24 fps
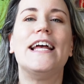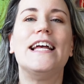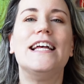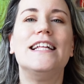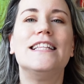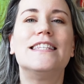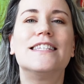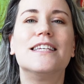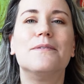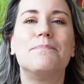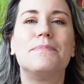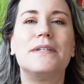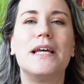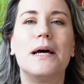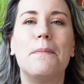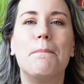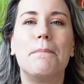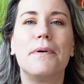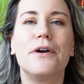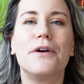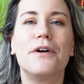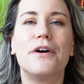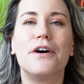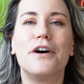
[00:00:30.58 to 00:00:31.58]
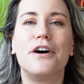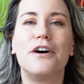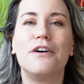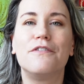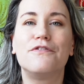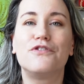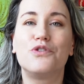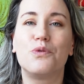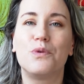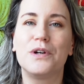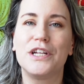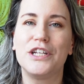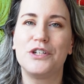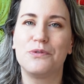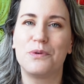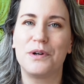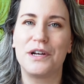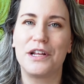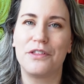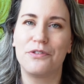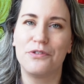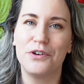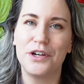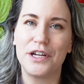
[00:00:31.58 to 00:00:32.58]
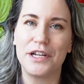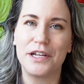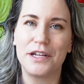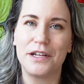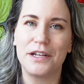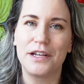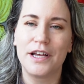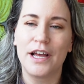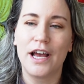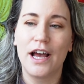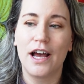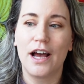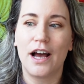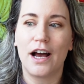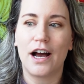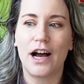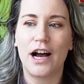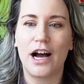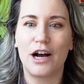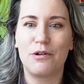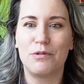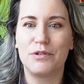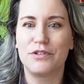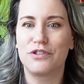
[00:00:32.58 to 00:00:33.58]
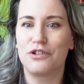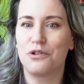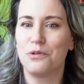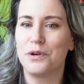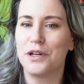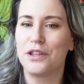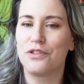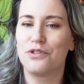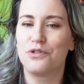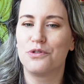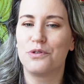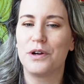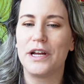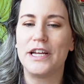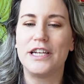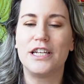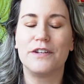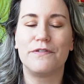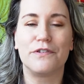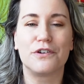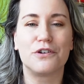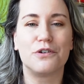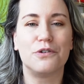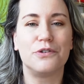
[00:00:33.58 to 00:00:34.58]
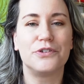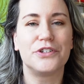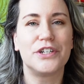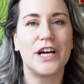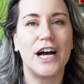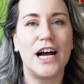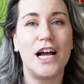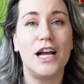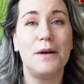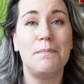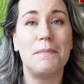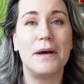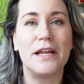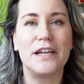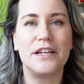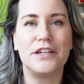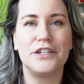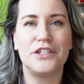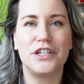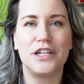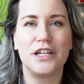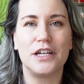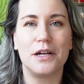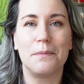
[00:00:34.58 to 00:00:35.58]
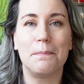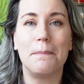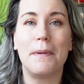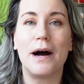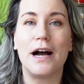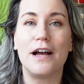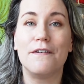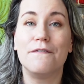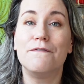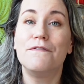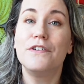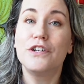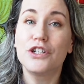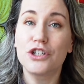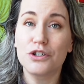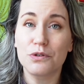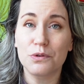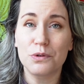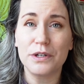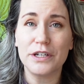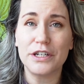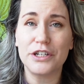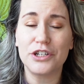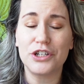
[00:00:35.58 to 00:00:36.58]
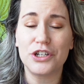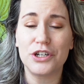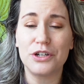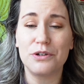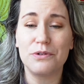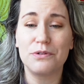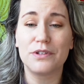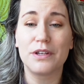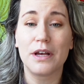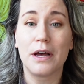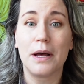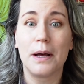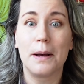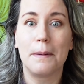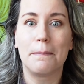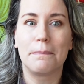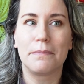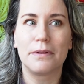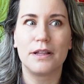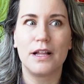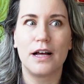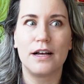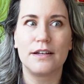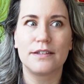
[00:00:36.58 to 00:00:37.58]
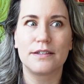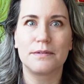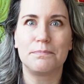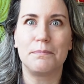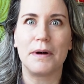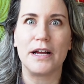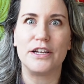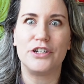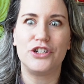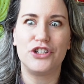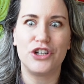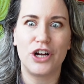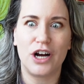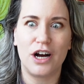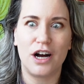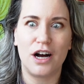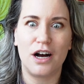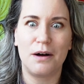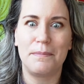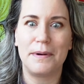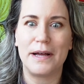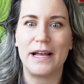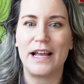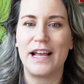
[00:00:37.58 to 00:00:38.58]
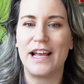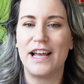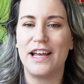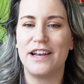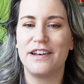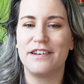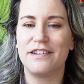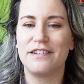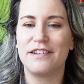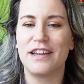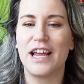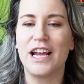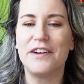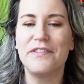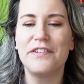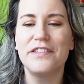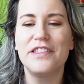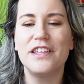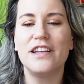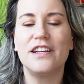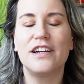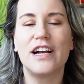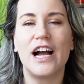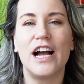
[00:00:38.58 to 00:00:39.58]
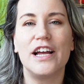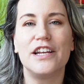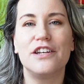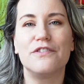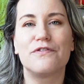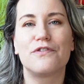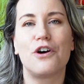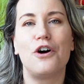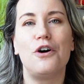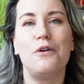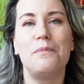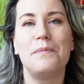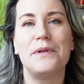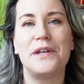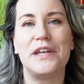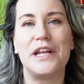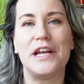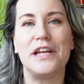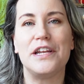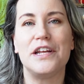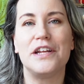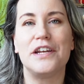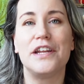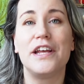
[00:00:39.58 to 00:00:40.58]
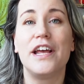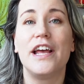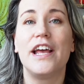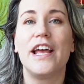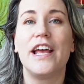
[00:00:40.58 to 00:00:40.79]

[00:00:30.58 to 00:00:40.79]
in September of 2023. I was going through a difficult time managing my visual issues, plus my job, and everything kind of culminated,